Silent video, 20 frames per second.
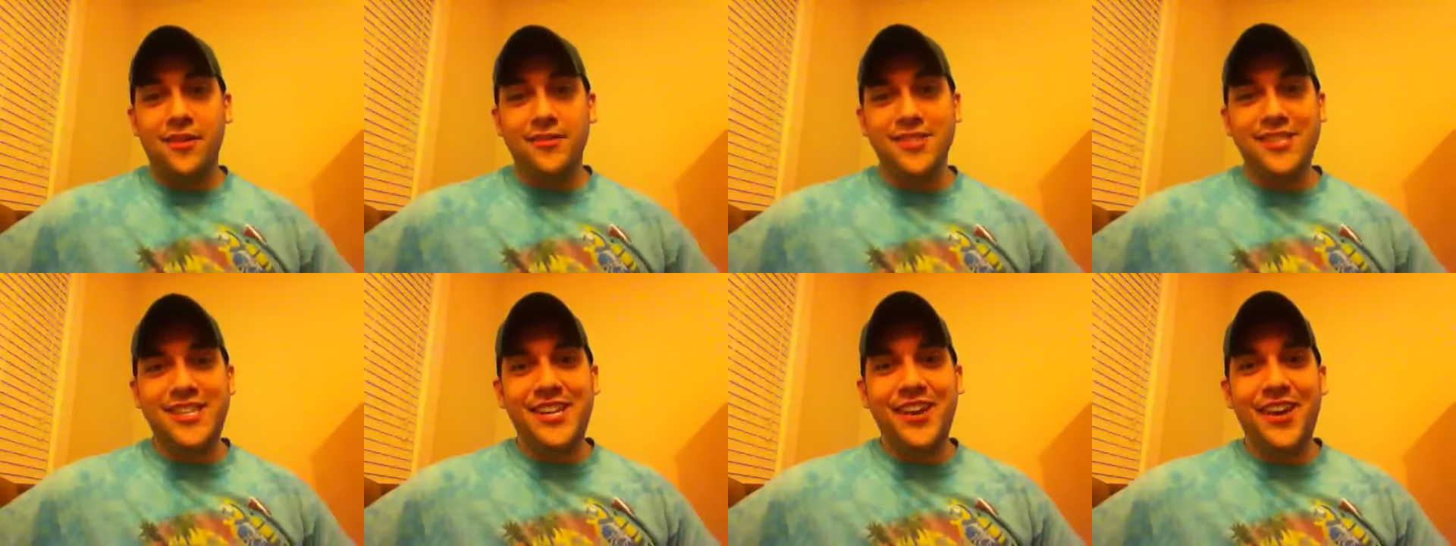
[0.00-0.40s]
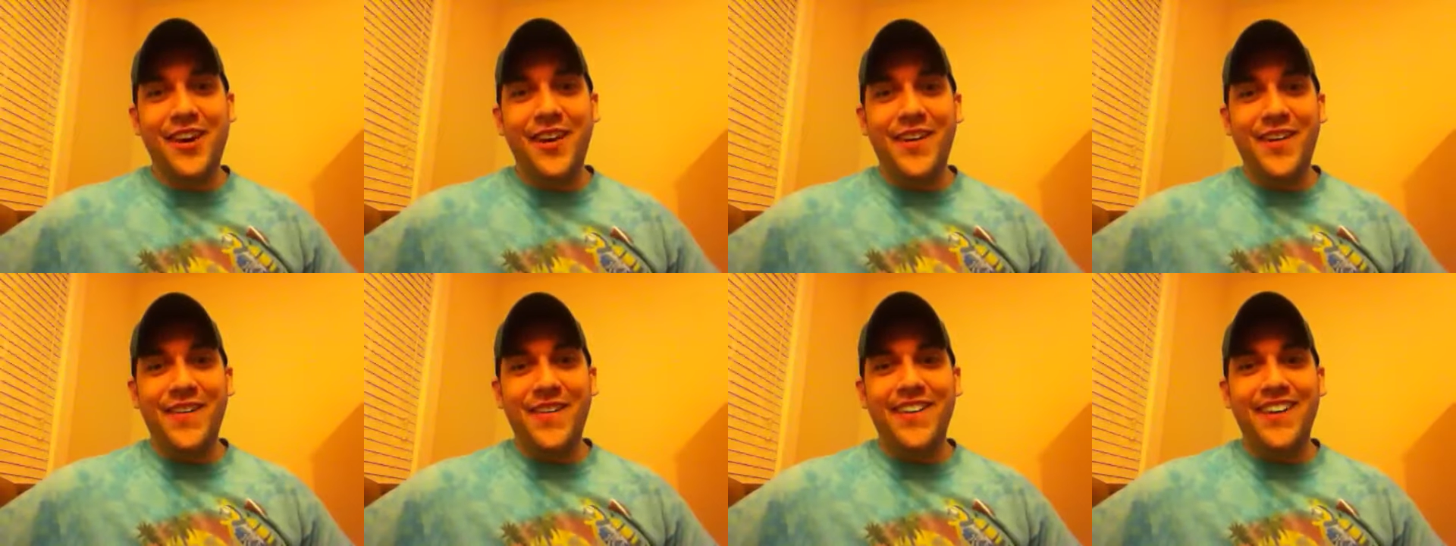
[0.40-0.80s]

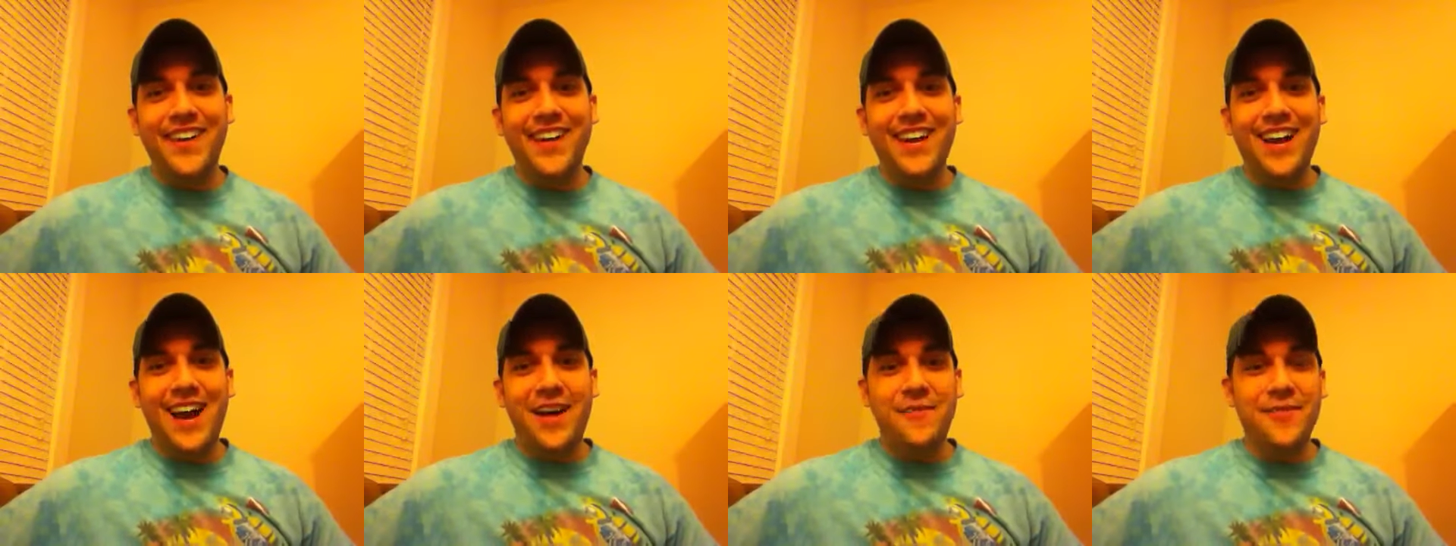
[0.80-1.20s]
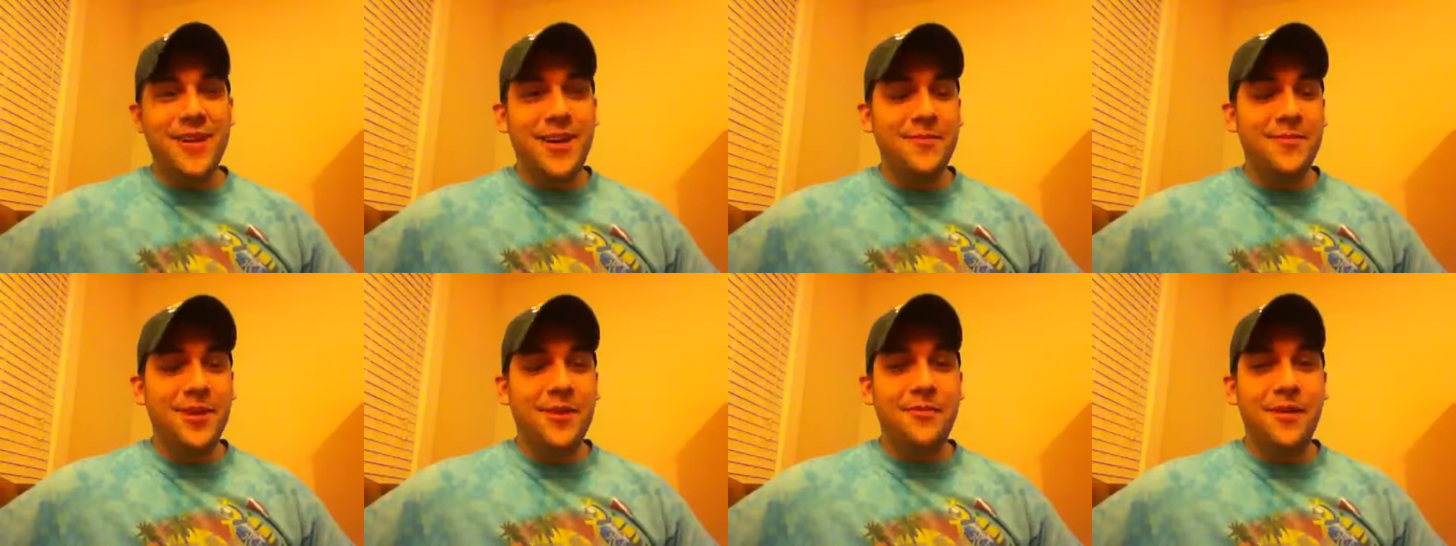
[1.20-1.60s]
So I've been
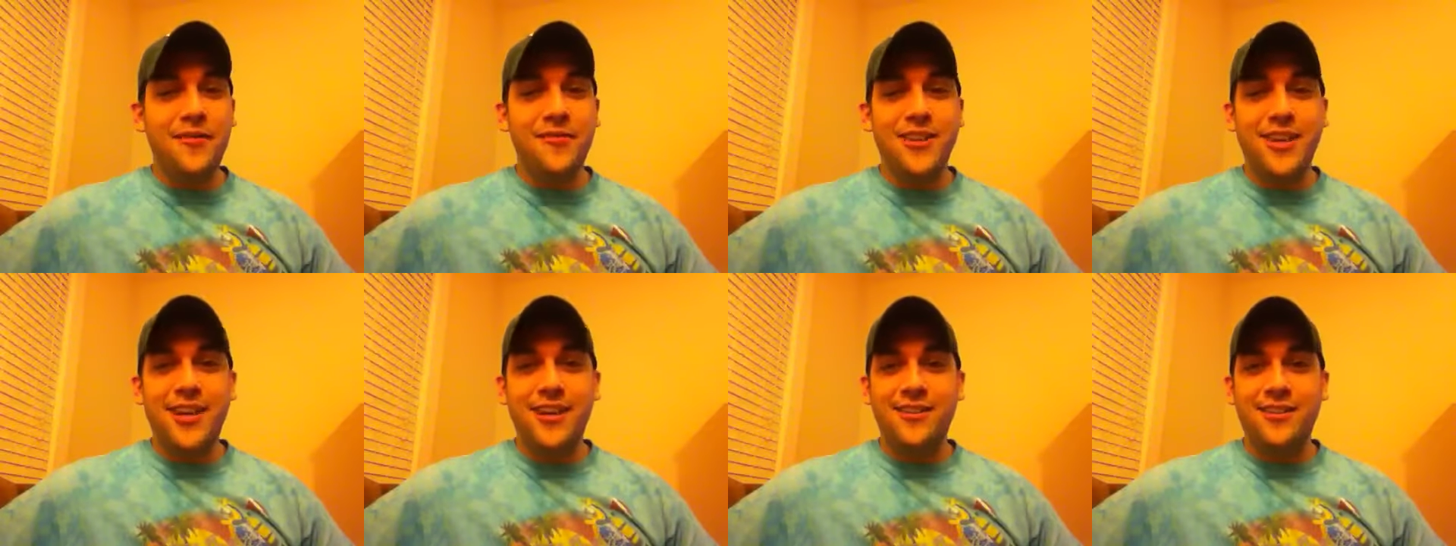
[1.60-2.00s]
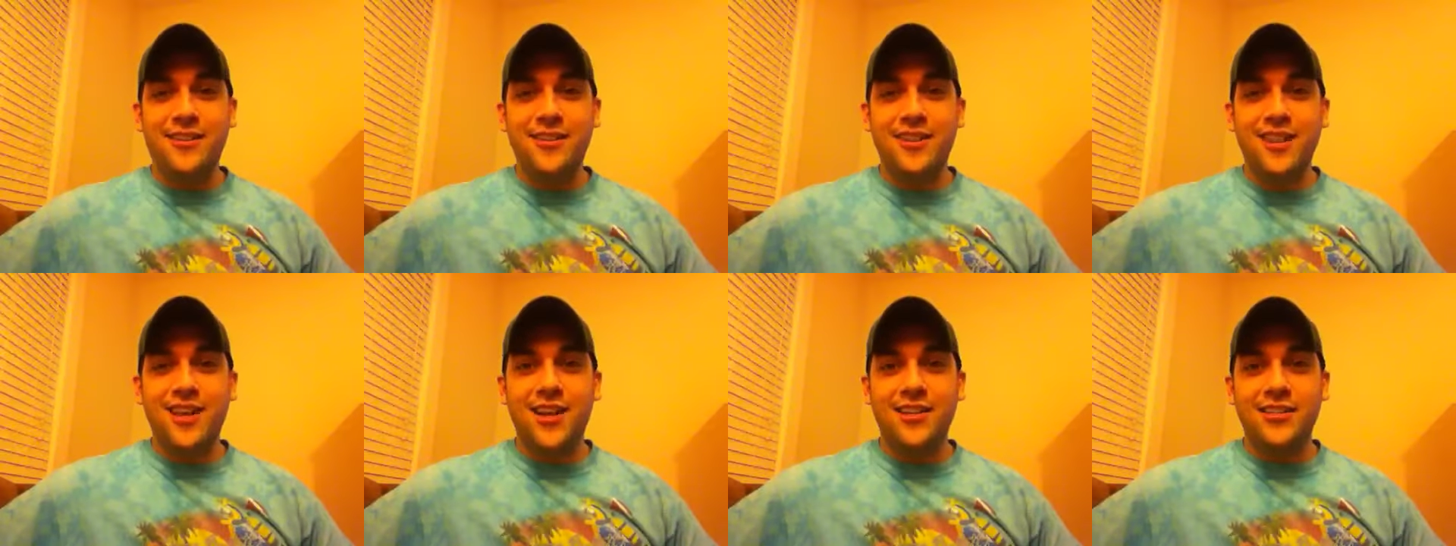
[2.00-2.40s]
coming home every day during
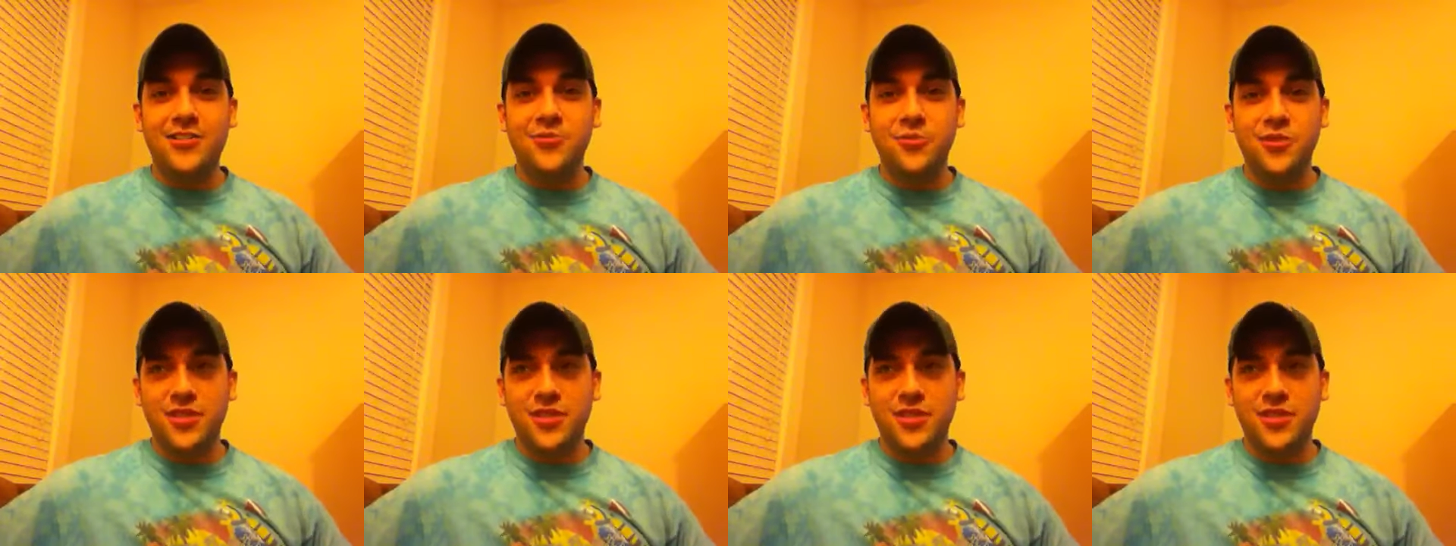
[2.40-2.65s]
lunch,